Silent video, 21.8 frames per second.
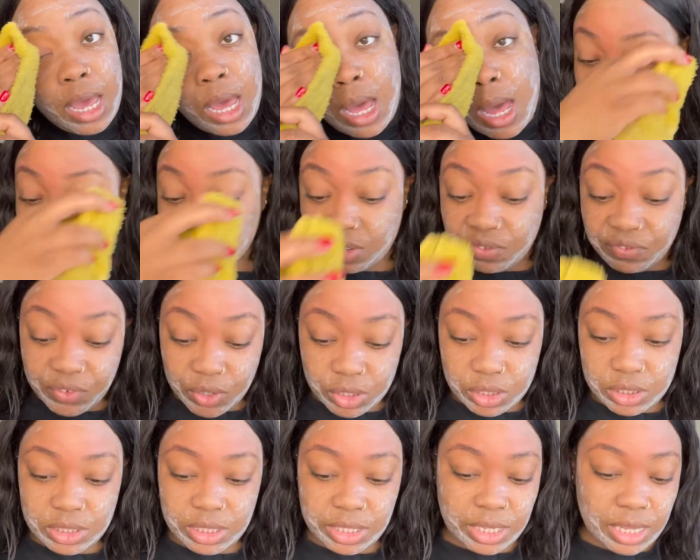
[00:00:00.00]
So the
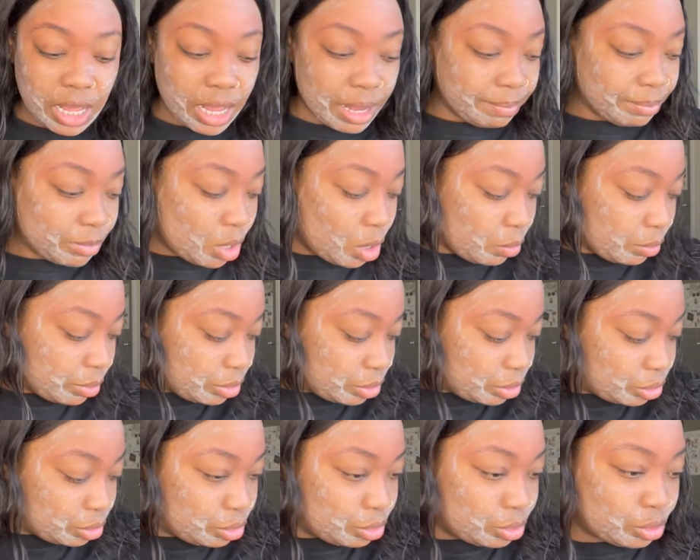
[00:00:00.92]
first thing I'm going
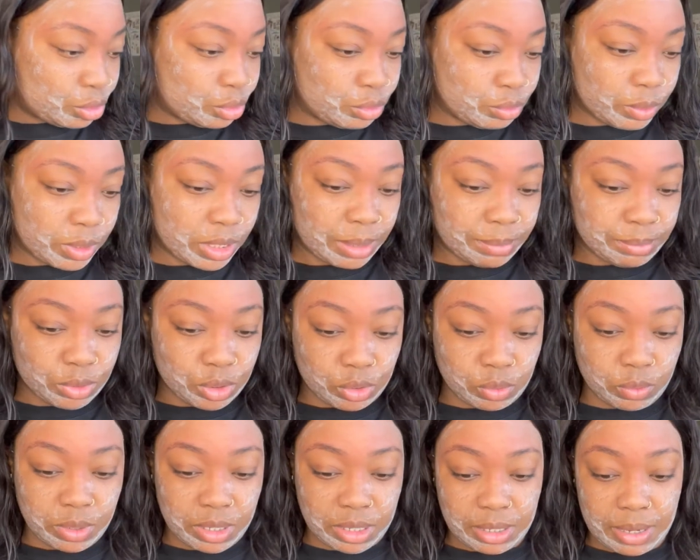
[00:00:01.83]
to do when I'm
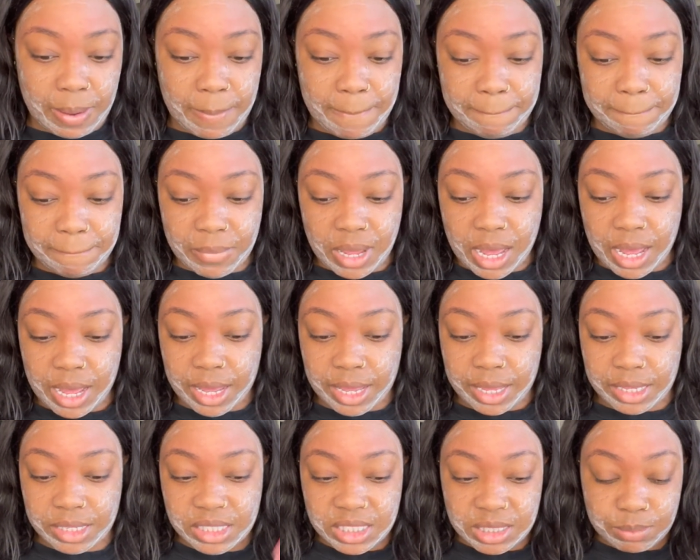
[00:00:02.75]
doing
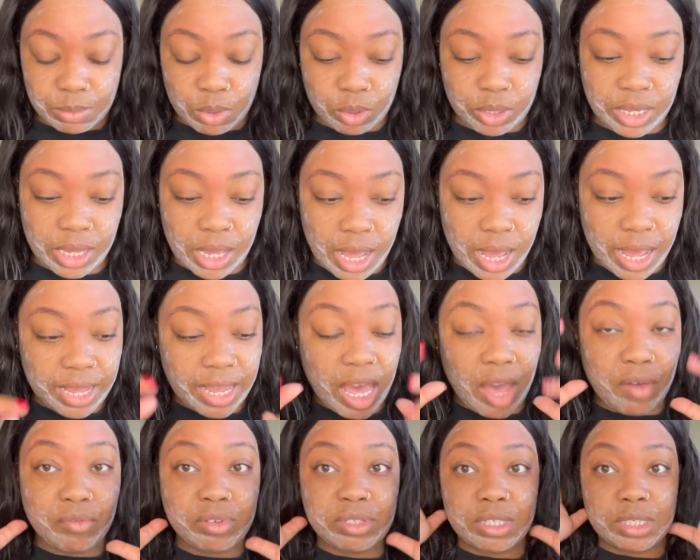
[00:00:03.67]
my smoky eye, I
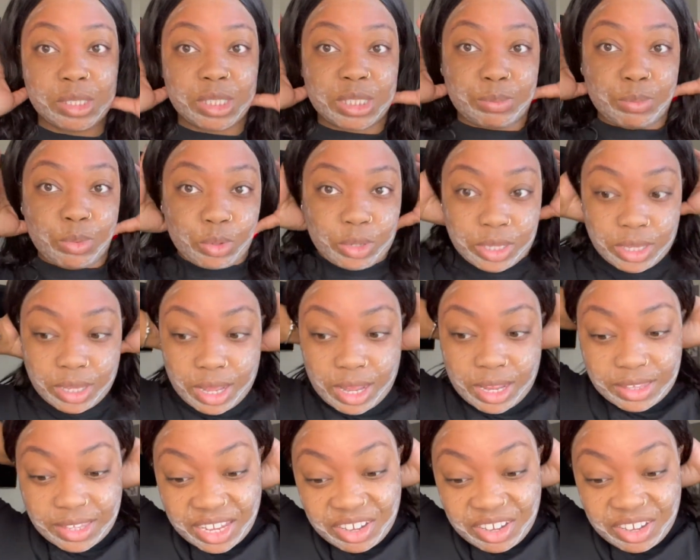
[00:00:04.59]
haven't done a smoky eye in like